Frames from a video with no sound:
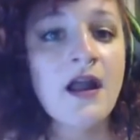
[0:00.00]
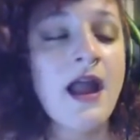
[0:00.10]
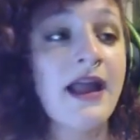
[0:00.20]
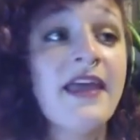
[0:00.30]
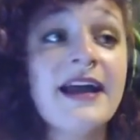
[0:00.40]

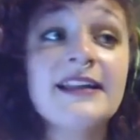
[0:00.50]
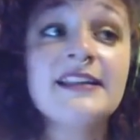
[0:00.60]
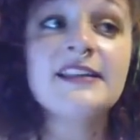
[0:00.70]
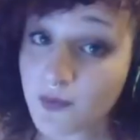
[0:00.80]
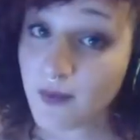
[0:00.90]
And that's
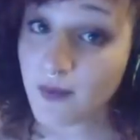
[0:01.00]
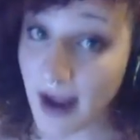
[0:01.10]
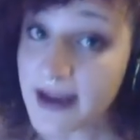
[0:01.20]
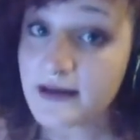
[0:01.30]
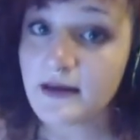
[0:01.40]
her
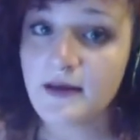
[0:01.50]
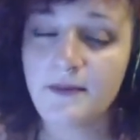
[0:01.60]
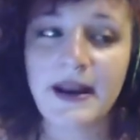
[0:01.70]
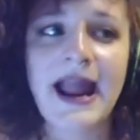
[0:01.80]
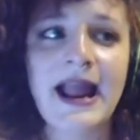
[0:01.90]
right.
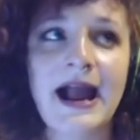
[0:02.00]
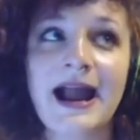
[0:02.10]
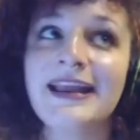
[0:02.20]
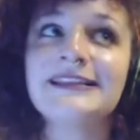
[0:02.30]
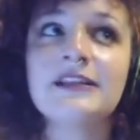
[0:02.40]
But I,
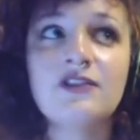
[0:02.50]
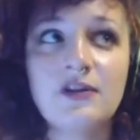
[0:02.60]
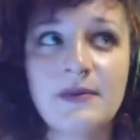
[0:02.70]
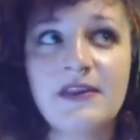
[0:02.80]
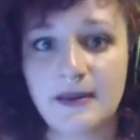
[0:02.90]
I, it's a little
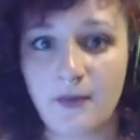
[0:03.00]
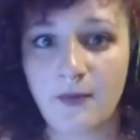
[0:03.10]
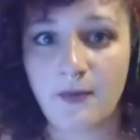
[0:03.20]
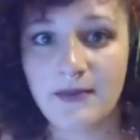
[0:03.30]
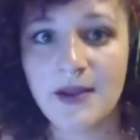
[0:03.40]
bit of a
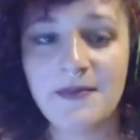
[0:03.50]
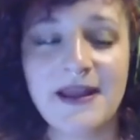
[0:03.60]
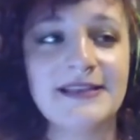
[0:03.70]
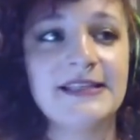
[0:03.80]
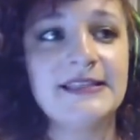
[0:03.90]
disappointment
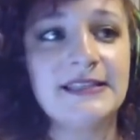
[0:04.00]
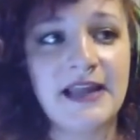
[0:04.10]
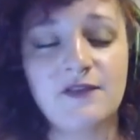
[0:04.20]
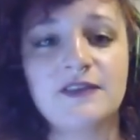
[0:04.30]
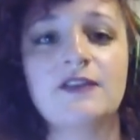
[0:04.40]
because it
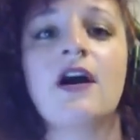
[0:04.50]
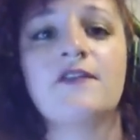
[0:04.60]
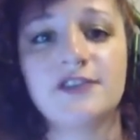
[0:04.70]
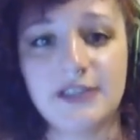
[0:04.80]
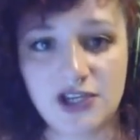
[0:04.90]
stifles the
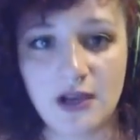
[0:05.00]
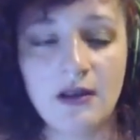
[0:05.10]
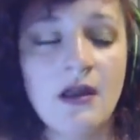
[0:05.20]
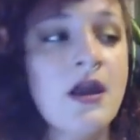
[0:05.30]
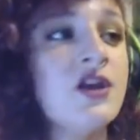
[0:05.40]

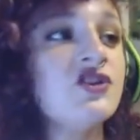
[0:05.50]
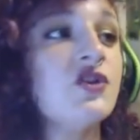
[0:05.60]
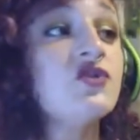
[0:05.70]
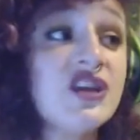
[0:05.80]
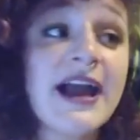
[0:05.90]
conversation.
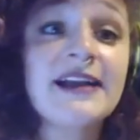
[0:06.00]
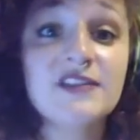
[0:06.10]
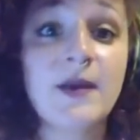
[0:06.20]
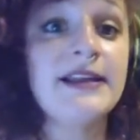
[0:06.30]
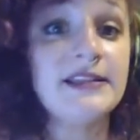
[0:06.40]
So she has
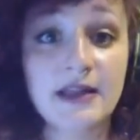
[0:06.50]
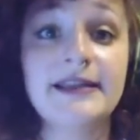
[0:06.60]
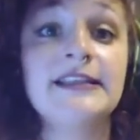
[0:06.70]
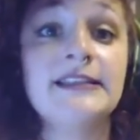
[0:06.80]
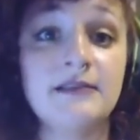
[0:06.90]
the right to not,
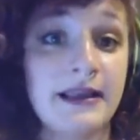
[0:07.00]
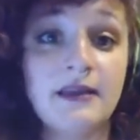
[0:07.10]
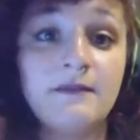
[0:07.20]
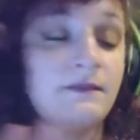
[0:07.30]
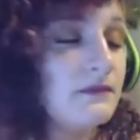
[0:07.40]
ex- like,
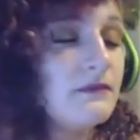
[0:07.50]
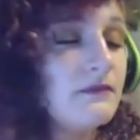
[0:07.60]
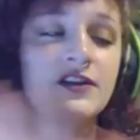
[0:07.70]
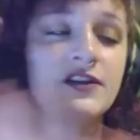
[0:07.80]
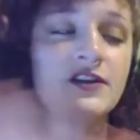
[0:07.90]

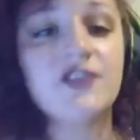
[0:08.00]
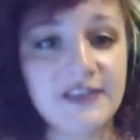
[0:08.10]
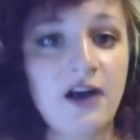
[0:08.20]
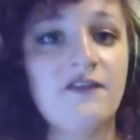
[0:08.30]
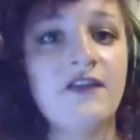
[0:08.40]
exert
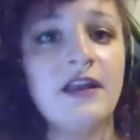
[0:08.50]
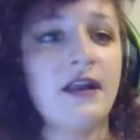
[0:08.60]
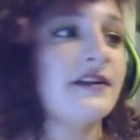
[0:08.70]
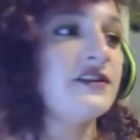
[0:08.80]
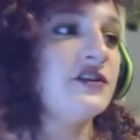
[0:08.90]
herself
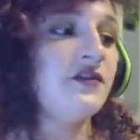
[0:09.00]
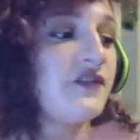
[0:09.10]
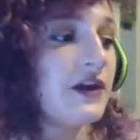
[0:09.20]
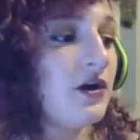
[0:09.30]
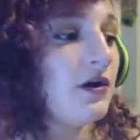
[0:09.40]
and not to
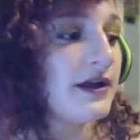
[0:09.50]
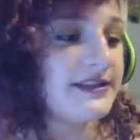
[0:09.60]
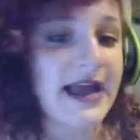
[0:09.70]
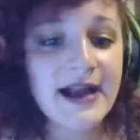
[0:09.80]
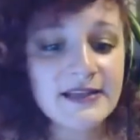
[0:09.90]
feel
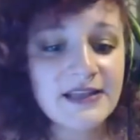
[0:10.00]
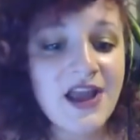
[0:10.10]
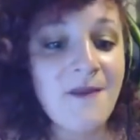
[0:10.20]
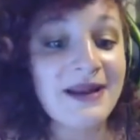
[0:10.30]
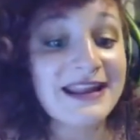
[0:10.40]
attacked.
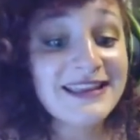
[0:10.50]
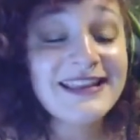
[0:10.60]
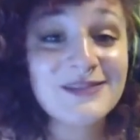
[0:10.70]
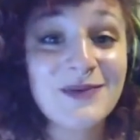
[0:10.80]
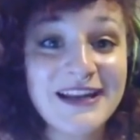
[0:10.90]
But I think
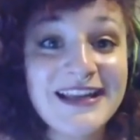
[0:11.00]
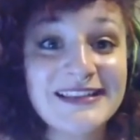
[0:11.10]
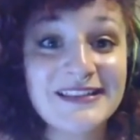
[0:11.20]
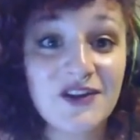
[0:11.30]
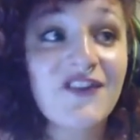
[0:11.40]
that's what it
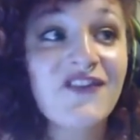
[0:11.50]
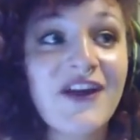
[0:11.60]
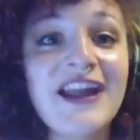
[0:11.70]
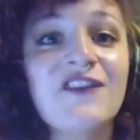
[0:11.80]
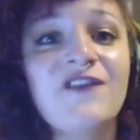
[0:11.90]
is. They're
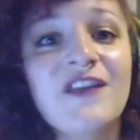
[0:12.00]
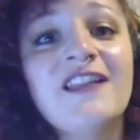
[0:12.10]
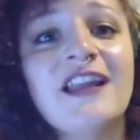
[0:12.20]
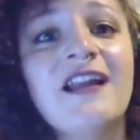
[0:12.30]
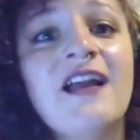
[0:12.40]
afraid of
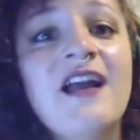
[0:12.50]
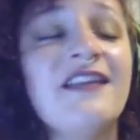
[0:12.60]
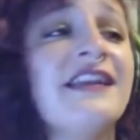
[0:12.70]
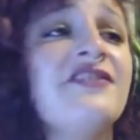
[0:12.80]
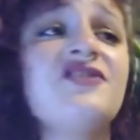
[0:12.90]
feeling
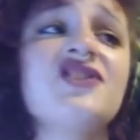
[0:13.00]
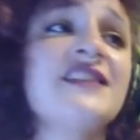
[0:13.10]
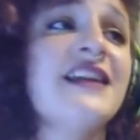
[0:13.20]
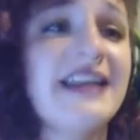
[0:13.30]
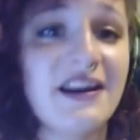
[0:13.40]
like they're
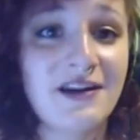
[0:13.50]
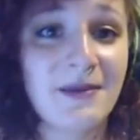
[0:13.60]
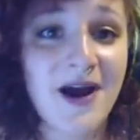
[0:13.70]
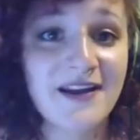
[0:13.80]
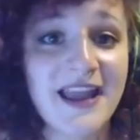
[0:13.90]
just going to get on a
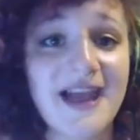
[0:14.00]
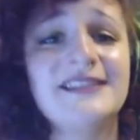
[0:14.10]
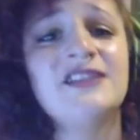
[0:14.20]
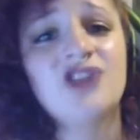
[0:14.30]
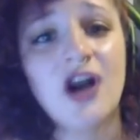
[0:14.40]

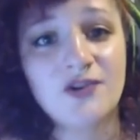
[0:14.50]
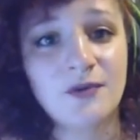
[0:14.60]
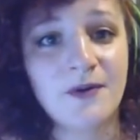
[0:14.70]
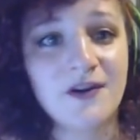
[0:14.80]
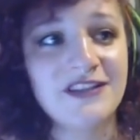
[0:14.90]
podcast and talk to
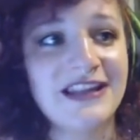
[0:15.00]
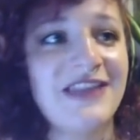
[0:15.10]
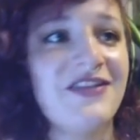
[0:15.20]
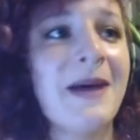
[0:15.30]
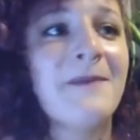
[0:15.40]
a person
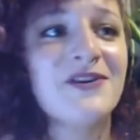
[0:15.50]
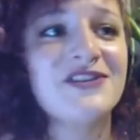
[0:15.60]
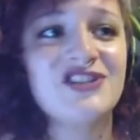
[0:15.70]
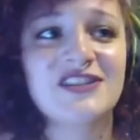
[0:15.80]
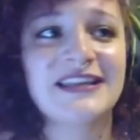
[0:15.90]
and that
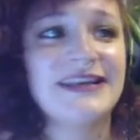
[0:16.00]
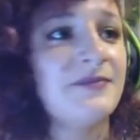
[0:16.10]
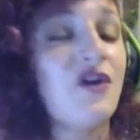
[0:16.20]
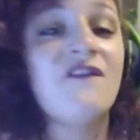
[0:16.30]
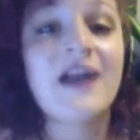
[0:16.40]
person's just going to tell
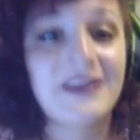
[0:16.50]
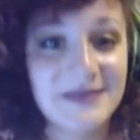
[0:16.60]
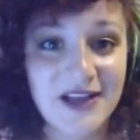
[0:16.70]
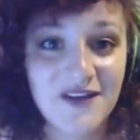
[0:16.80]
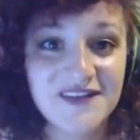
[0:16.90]
them to go fuck
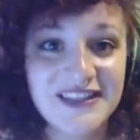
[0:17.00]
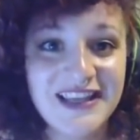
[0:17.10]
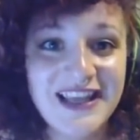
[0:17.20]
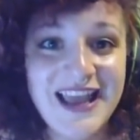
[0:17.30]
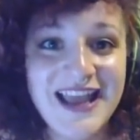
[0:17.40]
themselves.
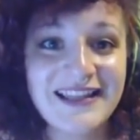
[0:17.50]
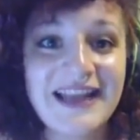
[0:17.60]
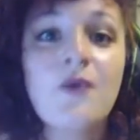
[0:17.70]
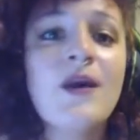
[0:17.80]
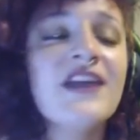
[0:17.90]

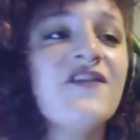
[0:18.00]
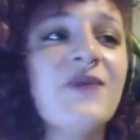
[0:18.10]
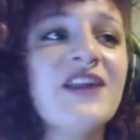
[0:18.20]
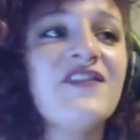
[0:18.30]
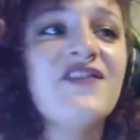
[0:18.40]
Like what if
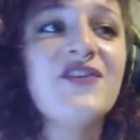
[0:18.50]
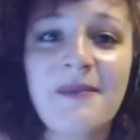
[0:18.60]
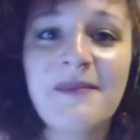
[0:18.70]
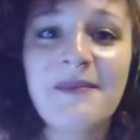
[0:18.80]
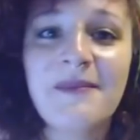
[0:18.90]
what if you
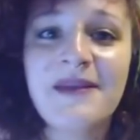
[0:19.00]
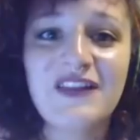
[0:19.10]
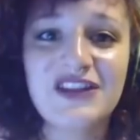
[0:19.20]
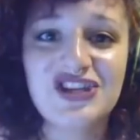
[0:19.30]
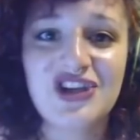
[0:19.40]
had brought me
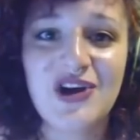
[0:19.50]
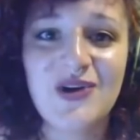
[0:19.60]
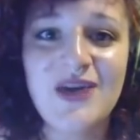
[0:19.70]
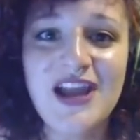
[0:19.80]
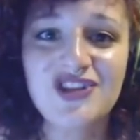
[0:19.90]
on this
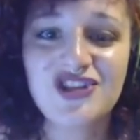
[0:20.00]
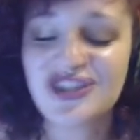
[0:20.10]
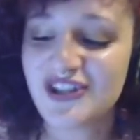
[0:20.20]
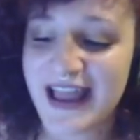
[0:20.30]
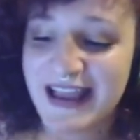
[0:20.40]
show just
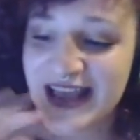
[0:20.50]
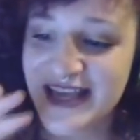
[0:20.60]
to like